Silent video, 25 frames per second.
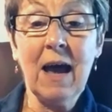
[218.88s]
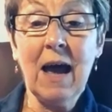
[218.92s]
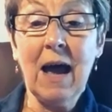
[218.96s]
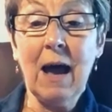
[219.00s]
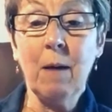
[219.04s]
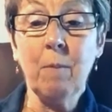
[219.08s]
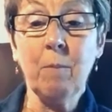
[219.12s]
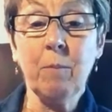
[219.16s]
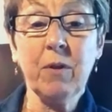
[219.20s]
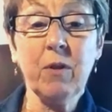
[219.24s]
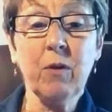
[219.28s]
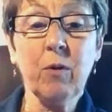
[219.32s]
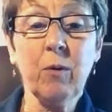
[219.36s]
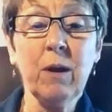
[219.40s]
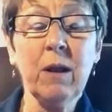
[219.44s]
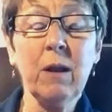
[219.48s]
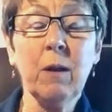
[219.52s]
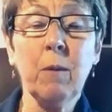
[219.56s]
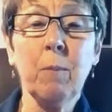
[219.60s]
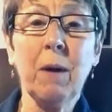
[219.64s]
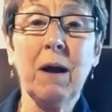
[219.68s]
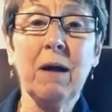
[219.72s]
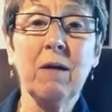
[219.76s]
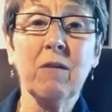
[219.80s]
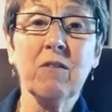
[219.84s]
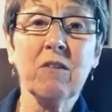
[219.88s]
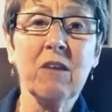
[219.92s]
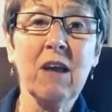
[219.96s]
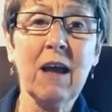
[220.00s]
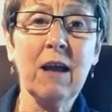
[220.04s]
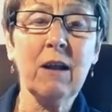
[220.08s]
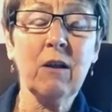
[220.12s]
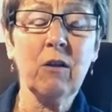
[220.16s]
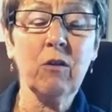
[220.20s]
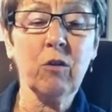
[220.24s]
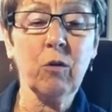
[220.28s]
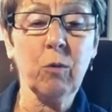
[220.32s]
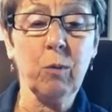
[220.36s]
And between about
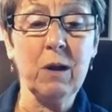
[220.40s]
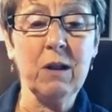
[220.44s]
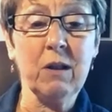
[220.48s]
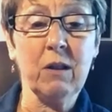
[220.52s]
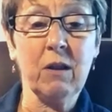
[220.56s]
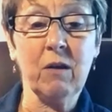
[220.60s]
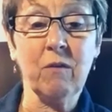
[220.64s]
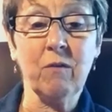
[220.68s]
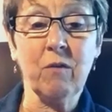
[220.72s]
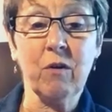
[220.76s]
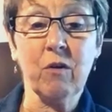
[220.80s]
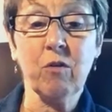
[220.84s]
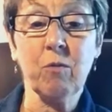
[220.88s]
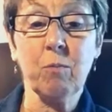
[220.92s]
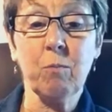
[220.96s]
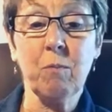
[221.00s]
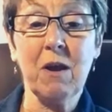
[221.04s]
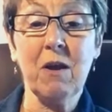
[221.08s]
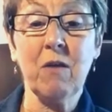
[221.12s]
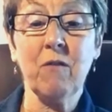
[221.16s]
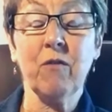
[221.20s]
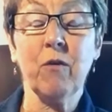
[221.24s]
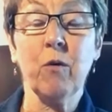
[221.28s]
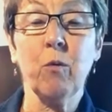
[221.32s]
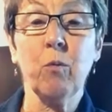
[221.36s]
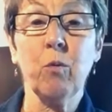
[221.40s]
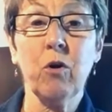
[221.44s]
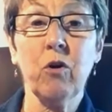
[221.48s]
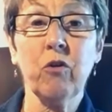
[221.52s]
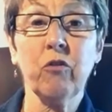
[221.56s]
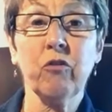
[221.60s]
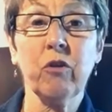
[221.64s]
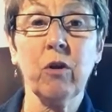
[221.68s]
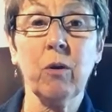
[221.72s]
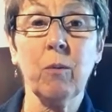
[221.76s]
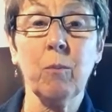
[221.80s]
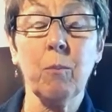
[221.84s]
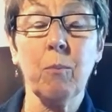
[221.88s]
10 and 20 of us meet for
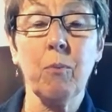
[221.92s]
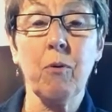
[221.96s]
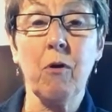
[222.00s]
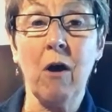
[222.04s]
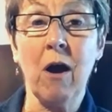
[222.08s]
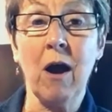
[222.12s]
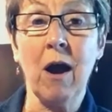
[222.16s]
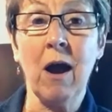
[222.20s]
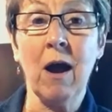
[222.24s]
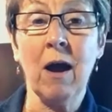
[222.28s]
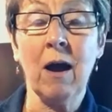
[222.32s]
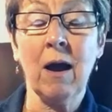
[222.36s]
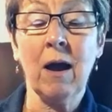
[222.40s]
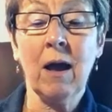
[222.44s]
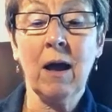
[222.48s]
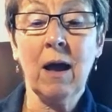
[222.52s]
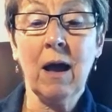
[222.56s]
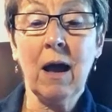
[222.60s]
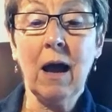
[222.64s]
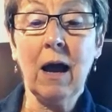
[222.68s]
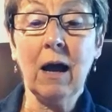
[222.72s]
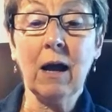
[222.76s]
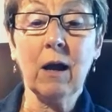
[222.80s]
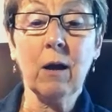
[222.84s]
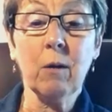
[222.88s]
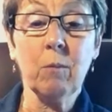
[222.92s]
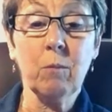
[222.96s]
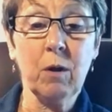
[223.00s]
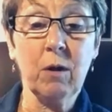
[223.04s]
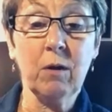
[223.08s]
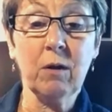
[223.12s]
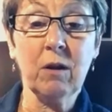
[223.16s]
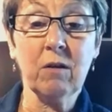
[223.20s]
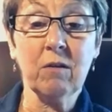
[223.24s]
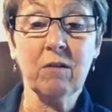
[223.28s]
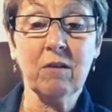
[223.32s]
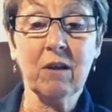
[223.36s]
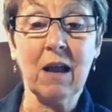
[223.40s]
worship, prayer and
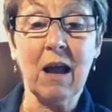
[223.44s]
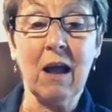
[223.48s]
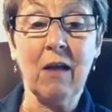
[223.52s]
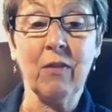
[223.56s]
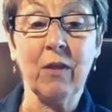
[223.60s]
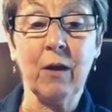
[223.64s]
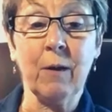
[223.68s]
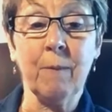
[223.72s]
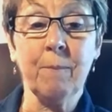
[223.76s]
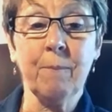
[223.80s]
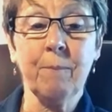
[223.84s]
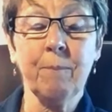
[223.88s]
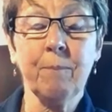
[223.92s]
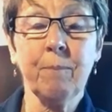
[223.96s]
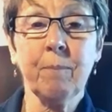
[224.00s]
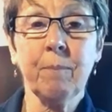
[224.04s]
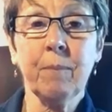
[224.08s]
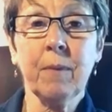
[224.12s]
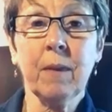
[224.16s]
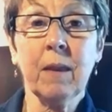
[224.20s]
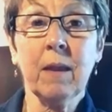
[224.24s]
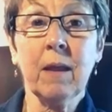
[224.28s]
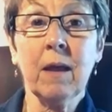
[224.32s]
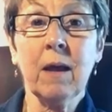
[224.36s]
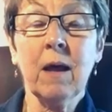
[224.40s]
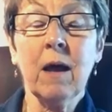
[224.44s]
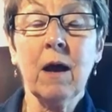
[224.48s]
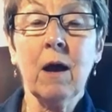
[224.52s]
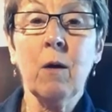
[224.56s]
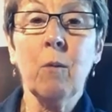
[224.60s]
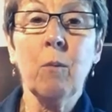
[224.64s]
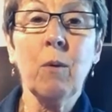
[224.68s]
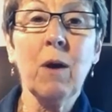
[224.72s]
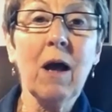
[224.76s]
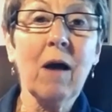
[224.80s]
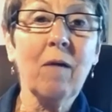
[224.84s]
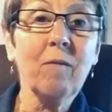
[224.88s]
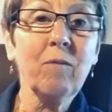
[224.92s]
communion together.
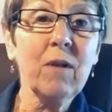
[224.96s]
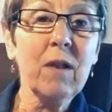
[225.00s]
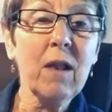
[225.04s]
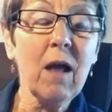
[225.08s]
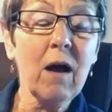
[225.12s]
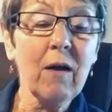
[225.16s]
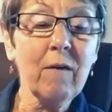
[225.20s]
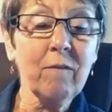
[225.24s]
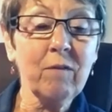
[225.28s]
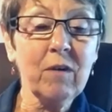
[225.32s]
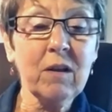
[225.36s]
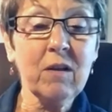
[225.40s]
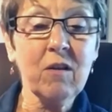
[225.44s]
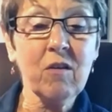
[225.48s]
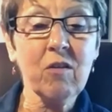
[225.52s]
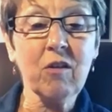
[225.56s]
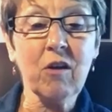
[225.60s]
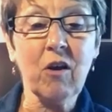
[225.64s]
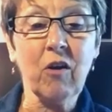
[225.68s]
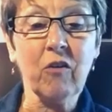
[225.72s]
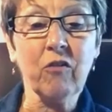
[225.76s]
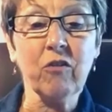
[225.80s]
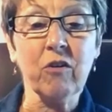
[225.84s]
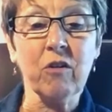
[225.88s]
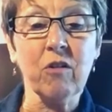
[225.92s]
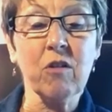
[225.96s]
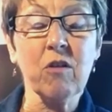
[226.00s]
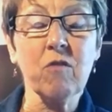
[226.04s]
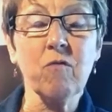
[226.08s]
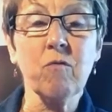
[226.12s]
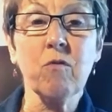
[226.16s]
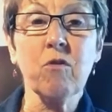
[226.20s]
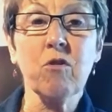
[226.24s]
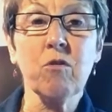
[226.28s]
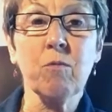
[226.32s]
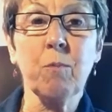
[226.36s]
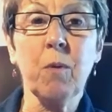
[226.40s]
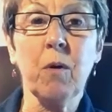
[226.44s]
We have lively discussions in
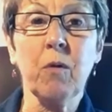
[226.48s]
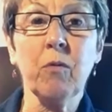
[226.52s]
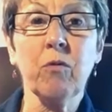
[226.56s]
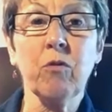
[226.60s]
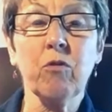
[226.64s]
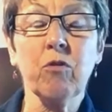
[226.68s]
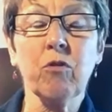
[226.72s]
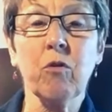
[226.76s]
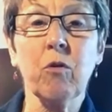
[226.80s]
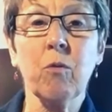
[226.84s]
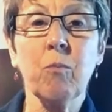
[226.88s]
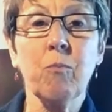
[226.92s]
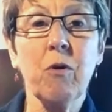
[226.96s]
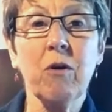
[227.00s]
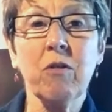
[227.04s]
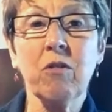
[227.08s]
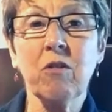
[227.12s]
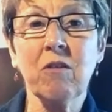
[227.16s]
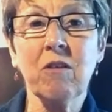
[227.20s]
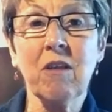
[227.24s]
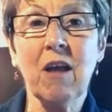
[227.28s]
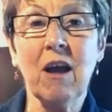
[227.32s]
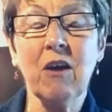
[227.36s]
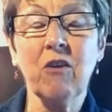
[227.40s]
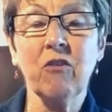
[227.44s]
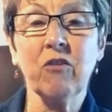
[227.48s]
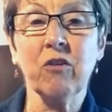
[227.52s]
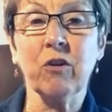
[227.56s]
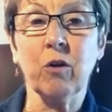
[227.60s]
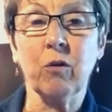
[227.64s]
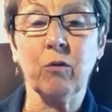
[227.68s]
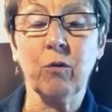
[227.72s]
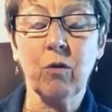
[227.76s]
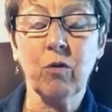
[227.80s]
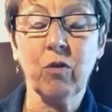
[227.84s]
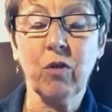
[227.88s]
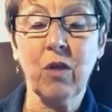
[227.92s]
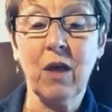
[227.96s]
response to a presentation
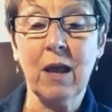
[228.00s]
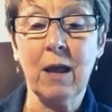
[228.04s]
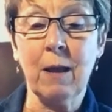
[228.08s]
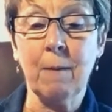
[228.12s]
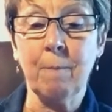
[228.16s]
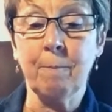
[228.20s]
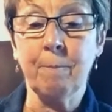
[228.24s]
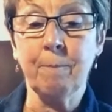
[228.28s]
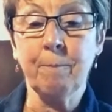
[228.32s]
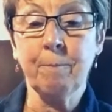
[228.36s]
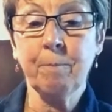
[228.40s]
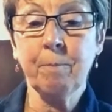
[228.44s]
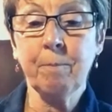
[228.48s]
on a theme